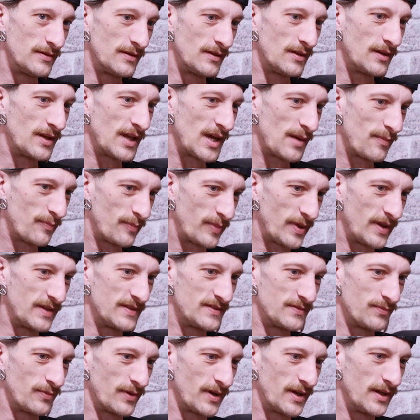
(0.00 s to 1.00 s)
the
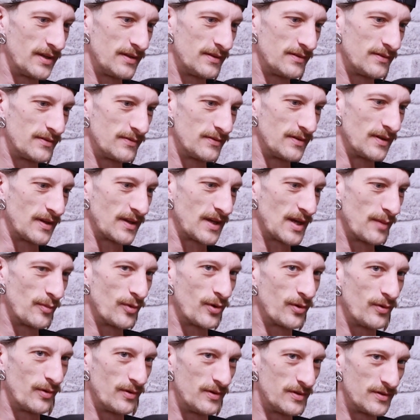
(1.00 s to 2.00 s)
lab-based way, the
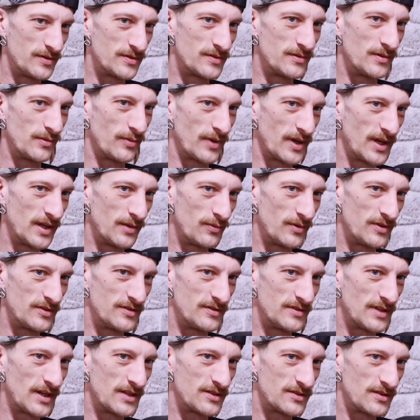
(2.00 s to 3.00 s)
chemical industry way,
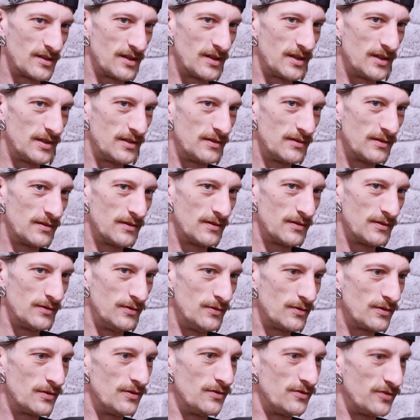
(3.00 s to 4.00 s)
which is actually,
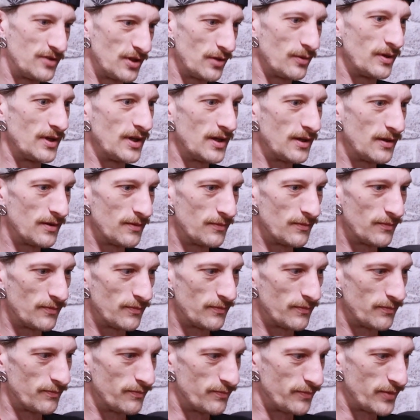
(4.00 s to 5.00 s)
you can do it
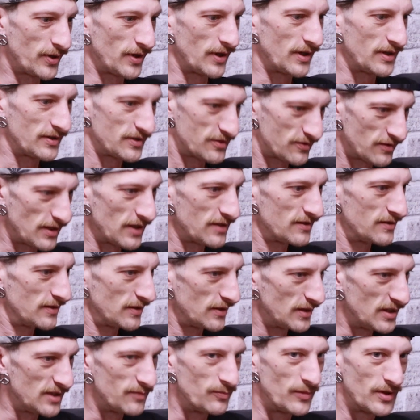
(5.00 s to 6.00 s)
by
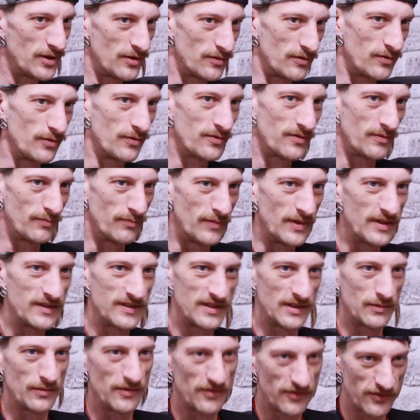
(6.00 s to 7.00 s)
extracting these minerals and
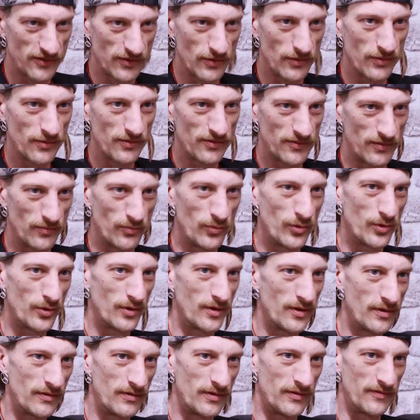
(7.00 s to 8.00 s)
mixing with salts and
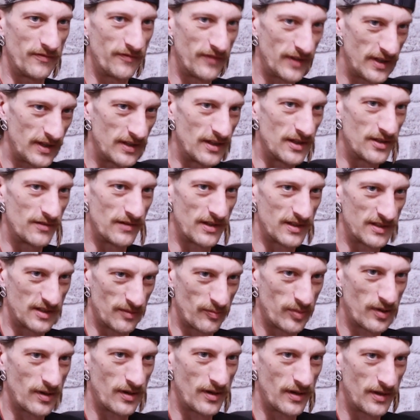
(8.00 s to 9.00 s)
water and feeding it direct to
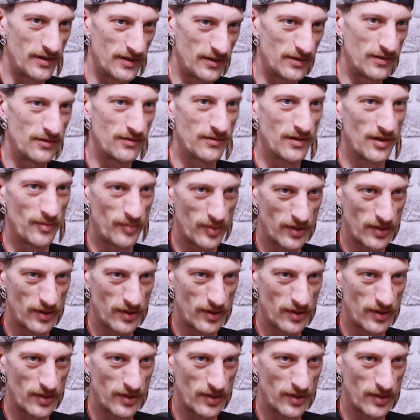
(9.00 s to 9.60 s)
the plant and grow a